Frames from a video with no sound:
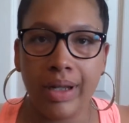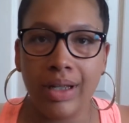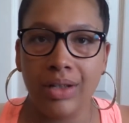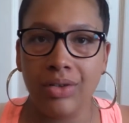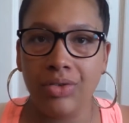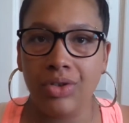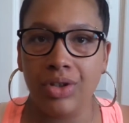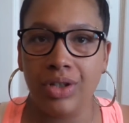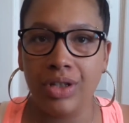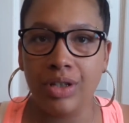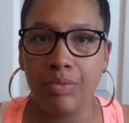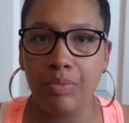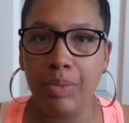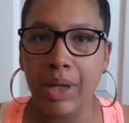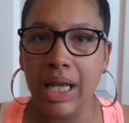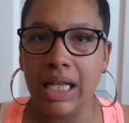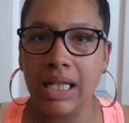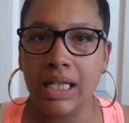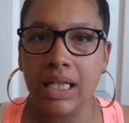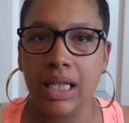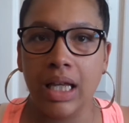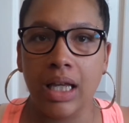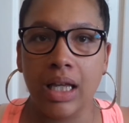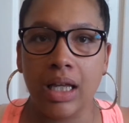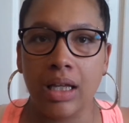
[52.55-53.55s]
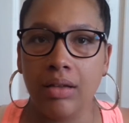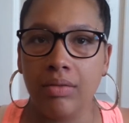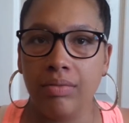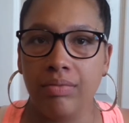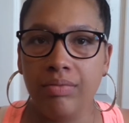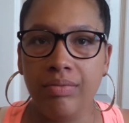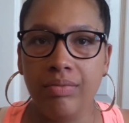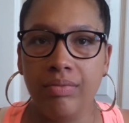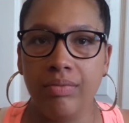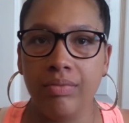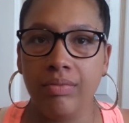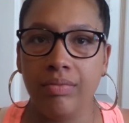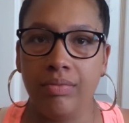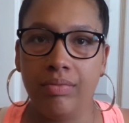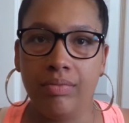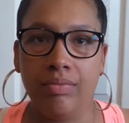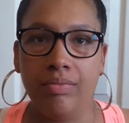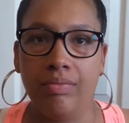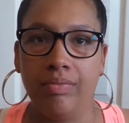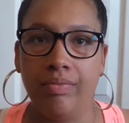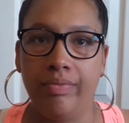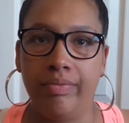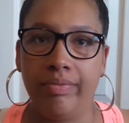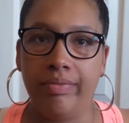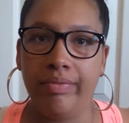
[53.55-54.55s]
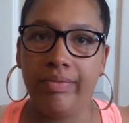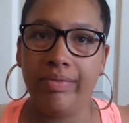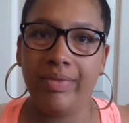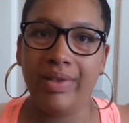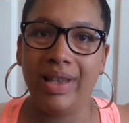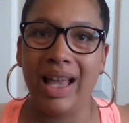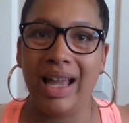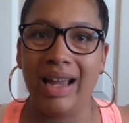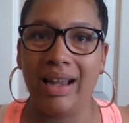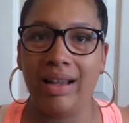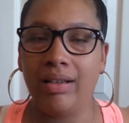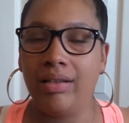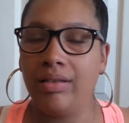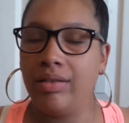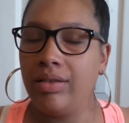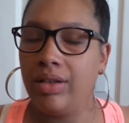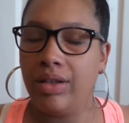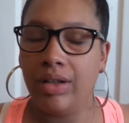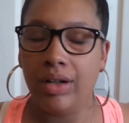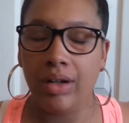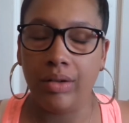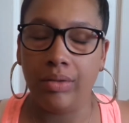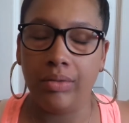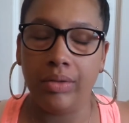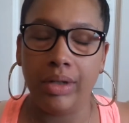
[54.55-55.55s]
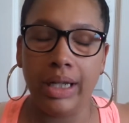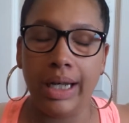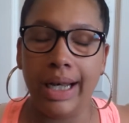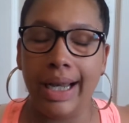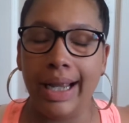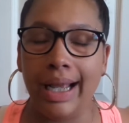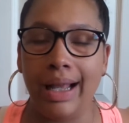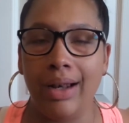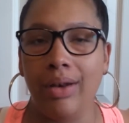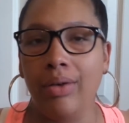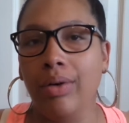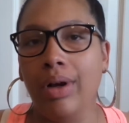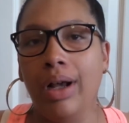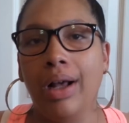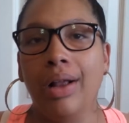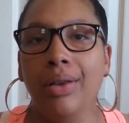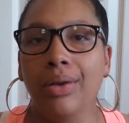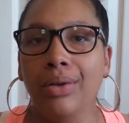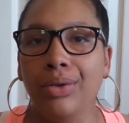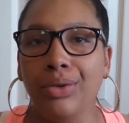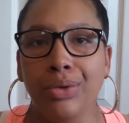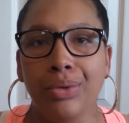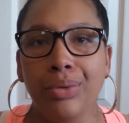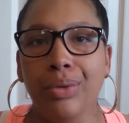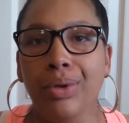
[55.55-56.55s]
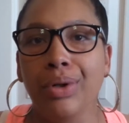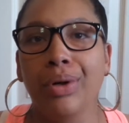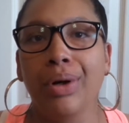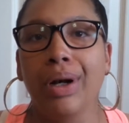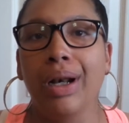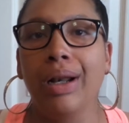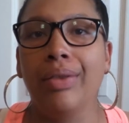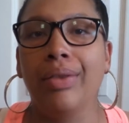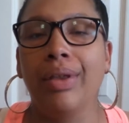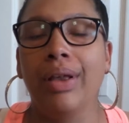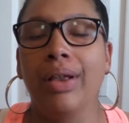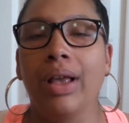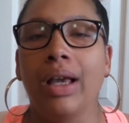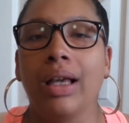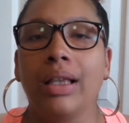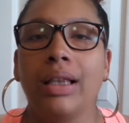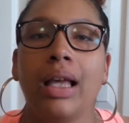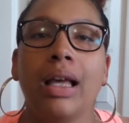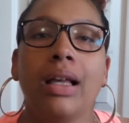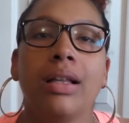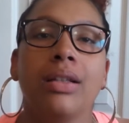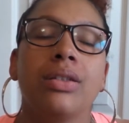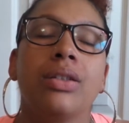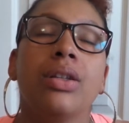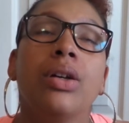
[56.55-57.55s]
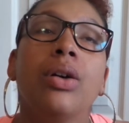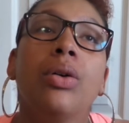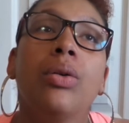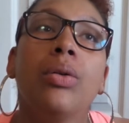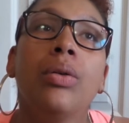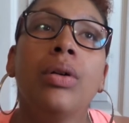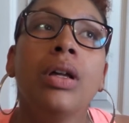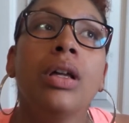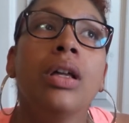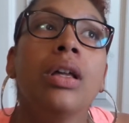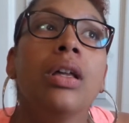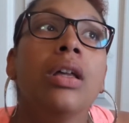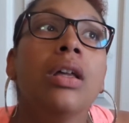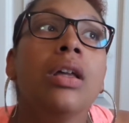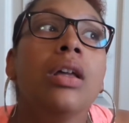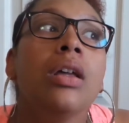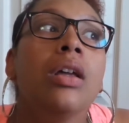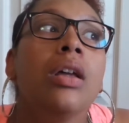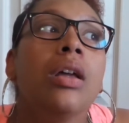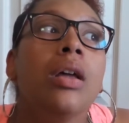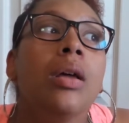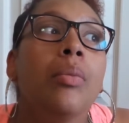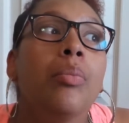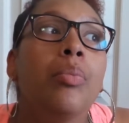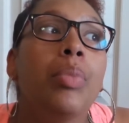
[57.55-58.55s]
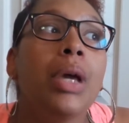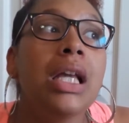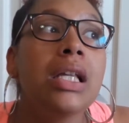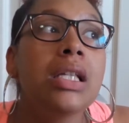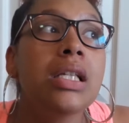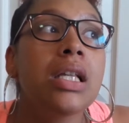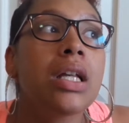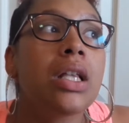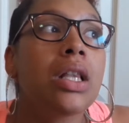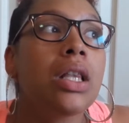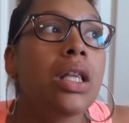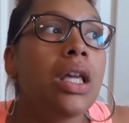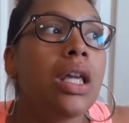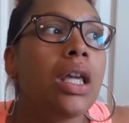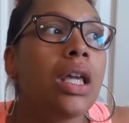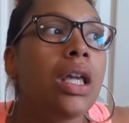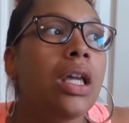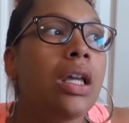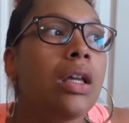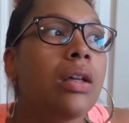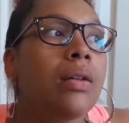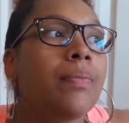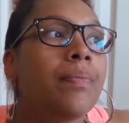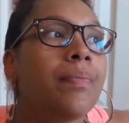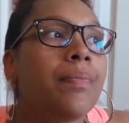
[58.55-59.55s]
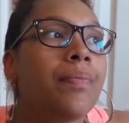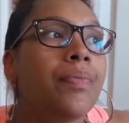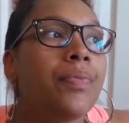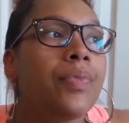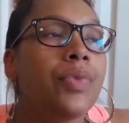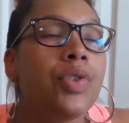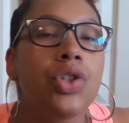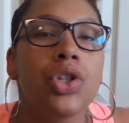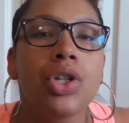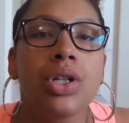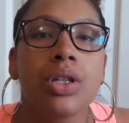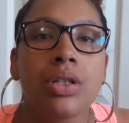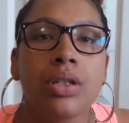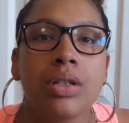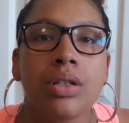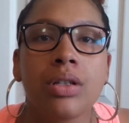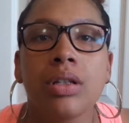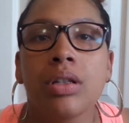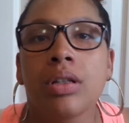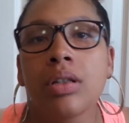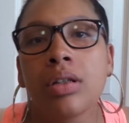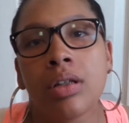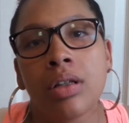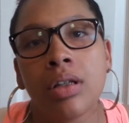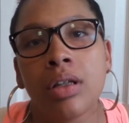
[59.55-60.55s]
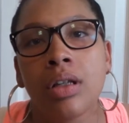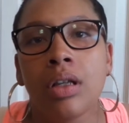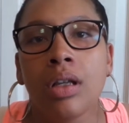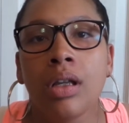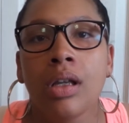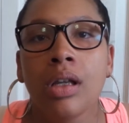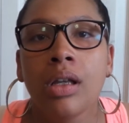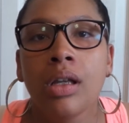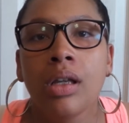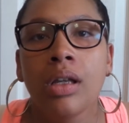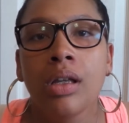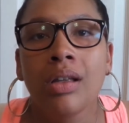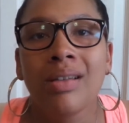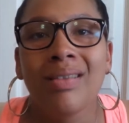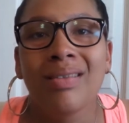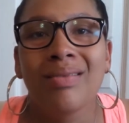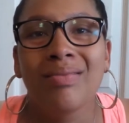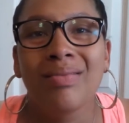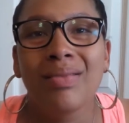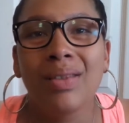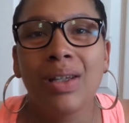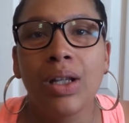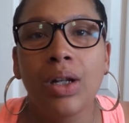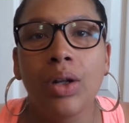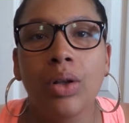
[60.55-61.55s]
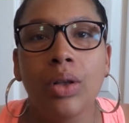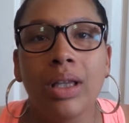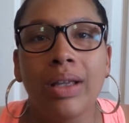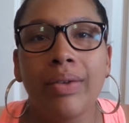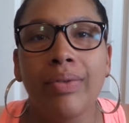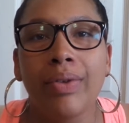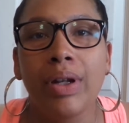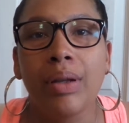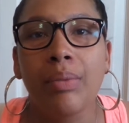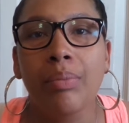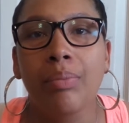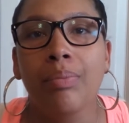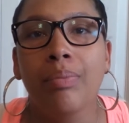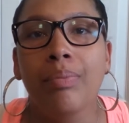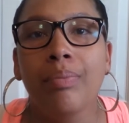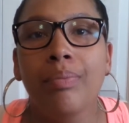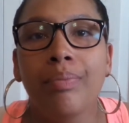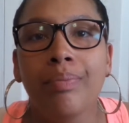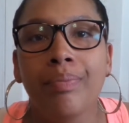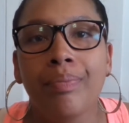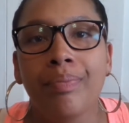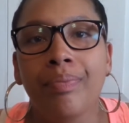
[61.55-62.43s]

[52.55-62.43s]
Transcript: It's just basic, like, you know, it ain't got no color to it or anything like that. So basically just, you know, living in